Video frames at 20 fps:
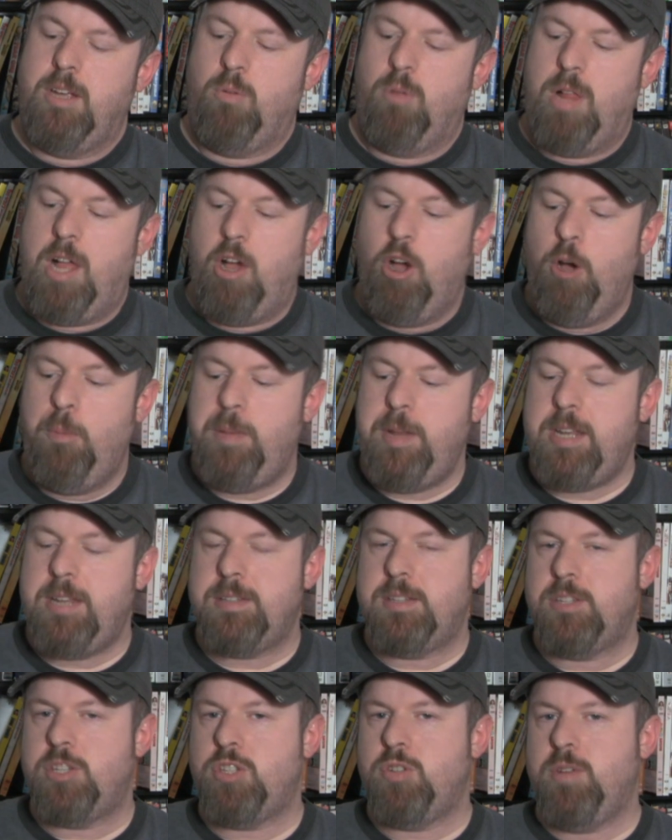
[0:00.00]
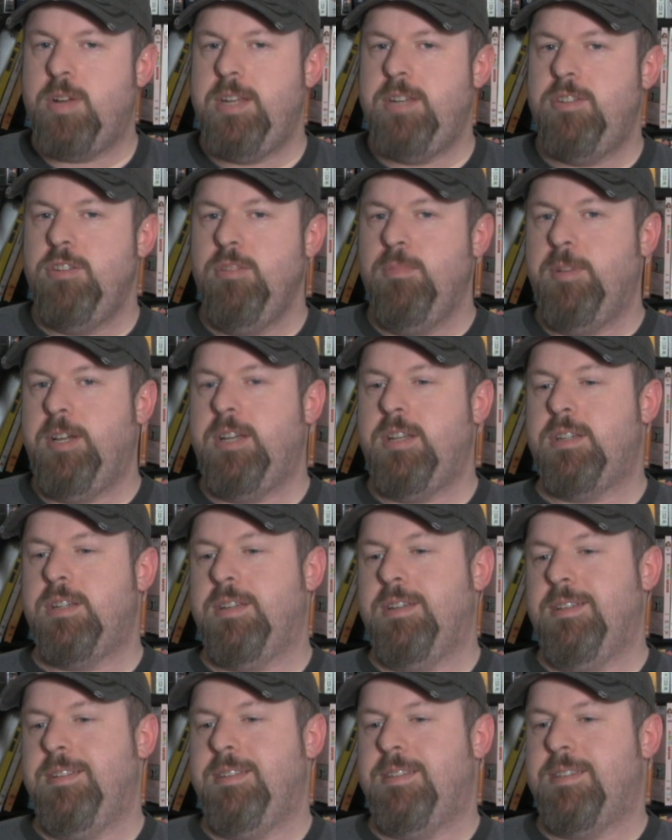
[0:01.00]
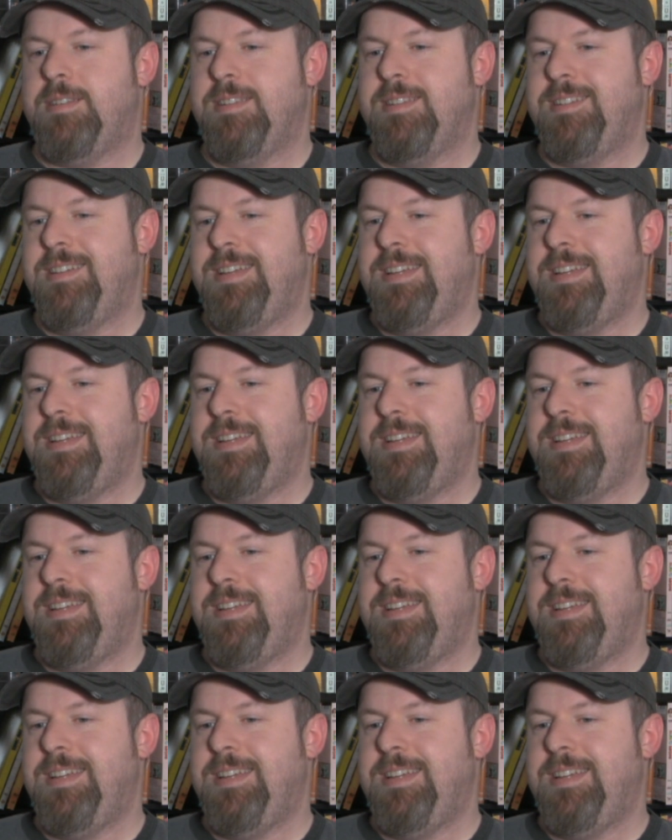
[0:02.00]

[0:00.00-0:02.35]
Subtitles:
Well, I hope it doesn't stray too much, because...